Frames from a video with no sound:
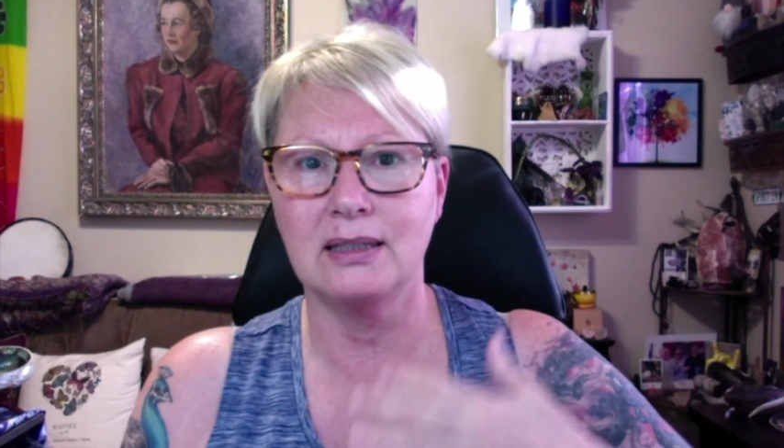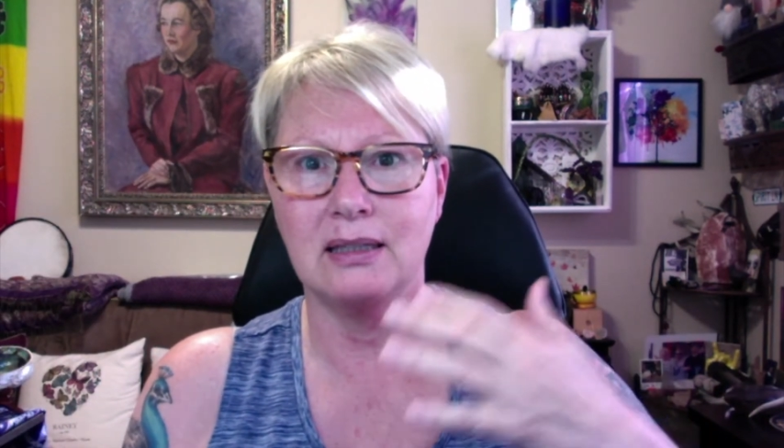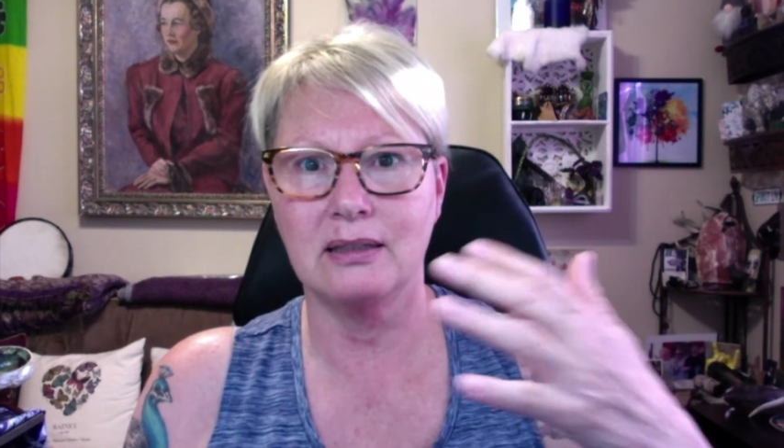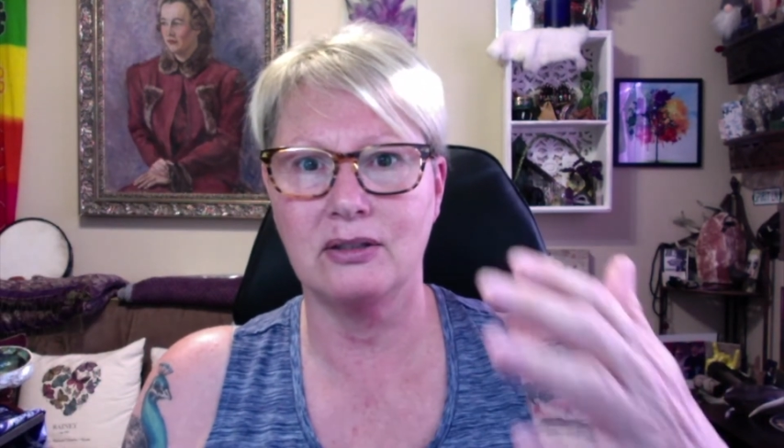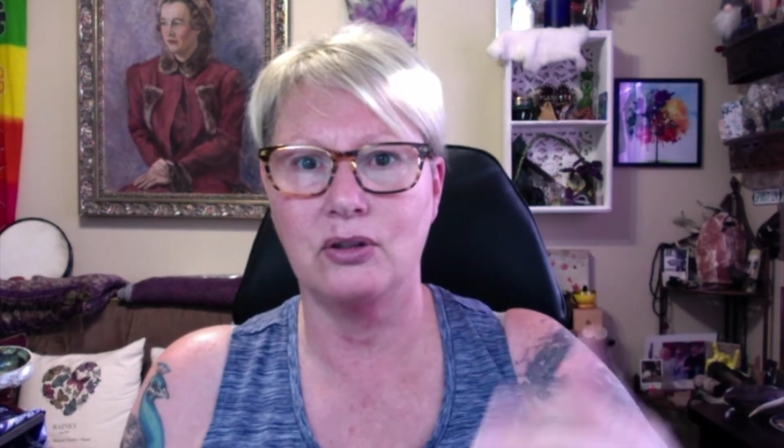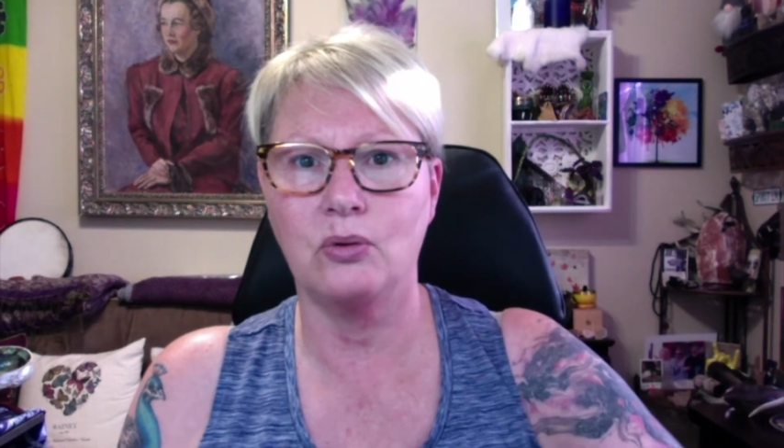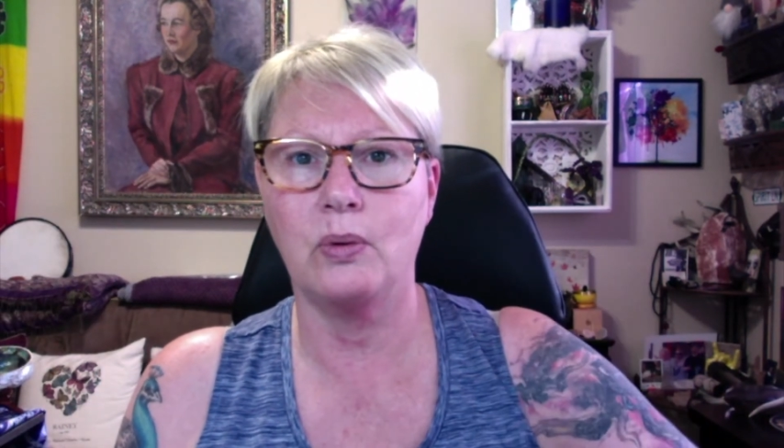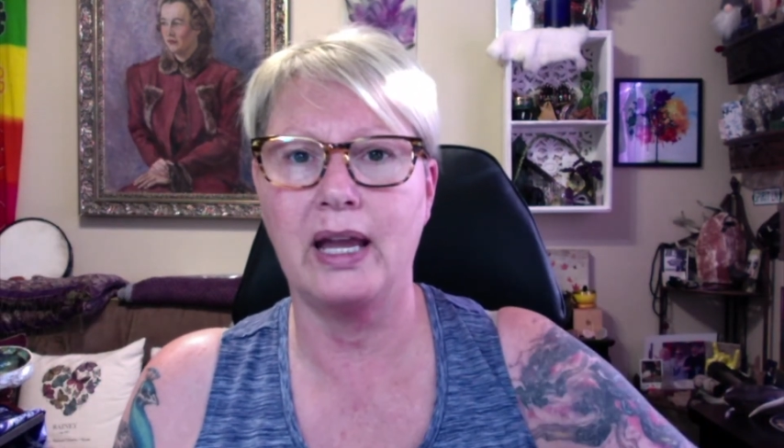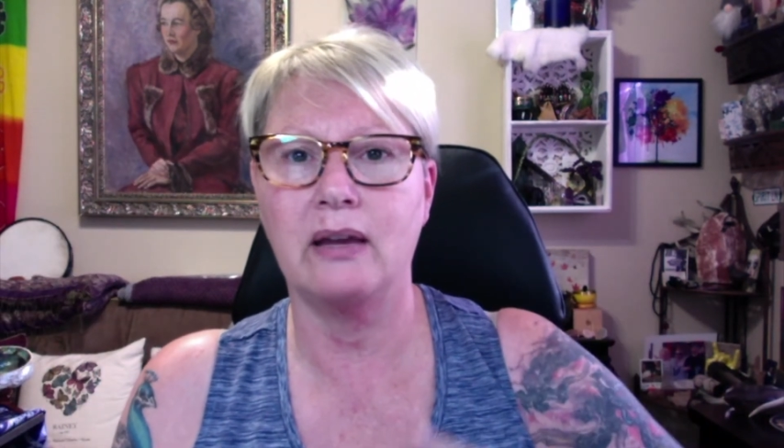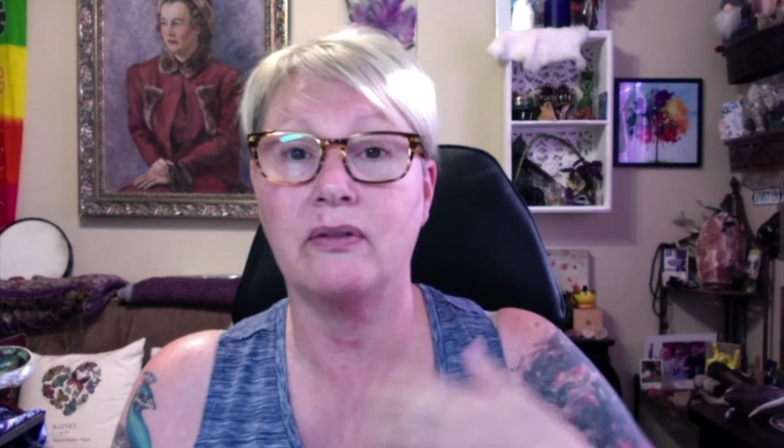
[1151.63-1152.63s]
this new
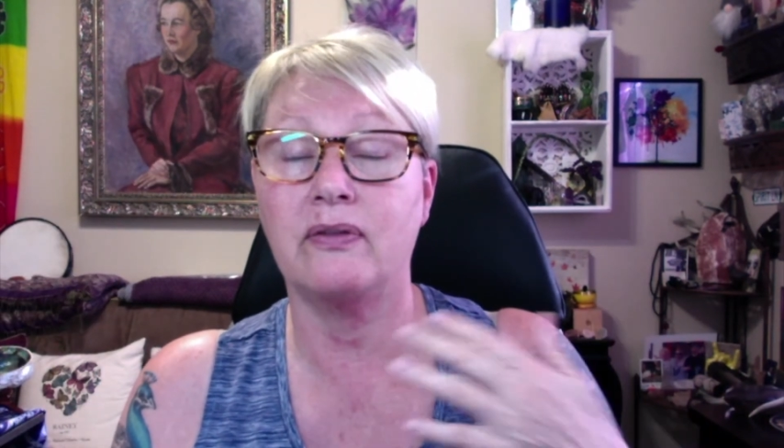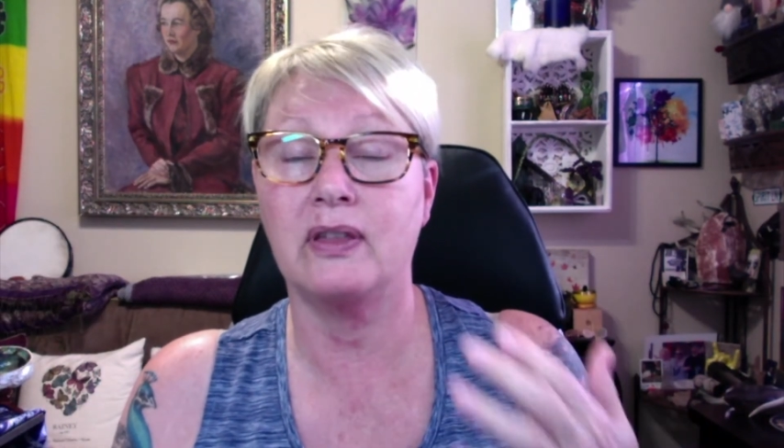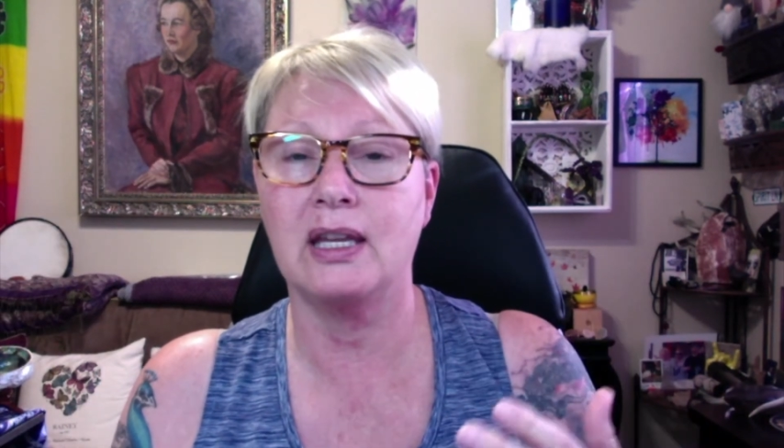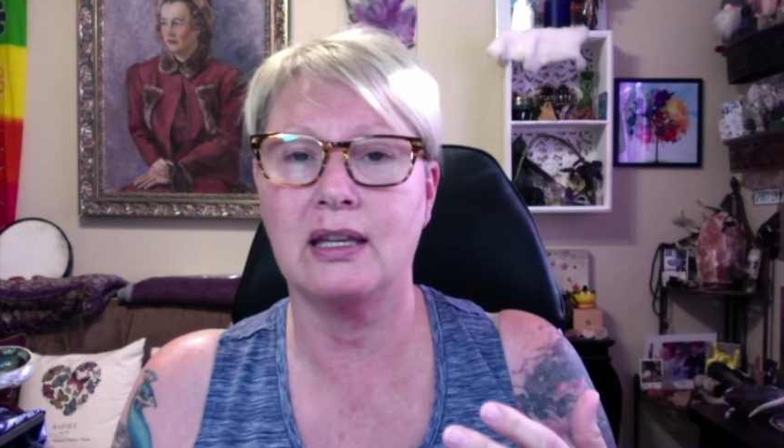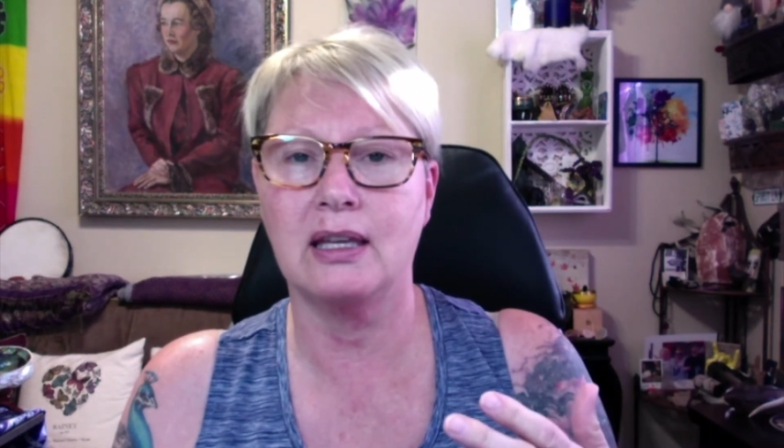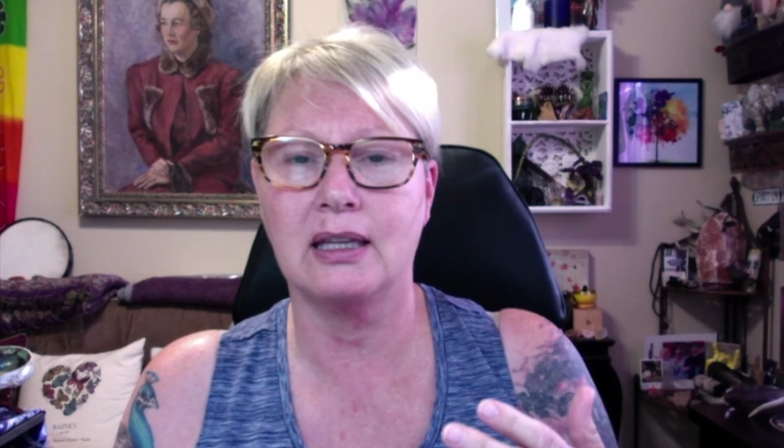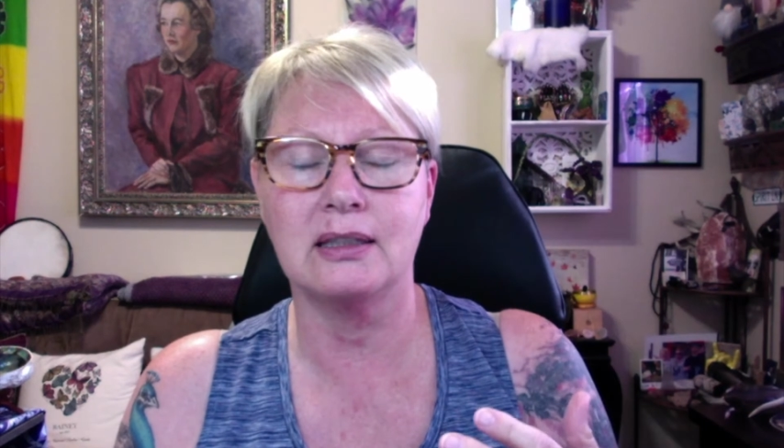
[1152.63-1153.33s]
way of thinking.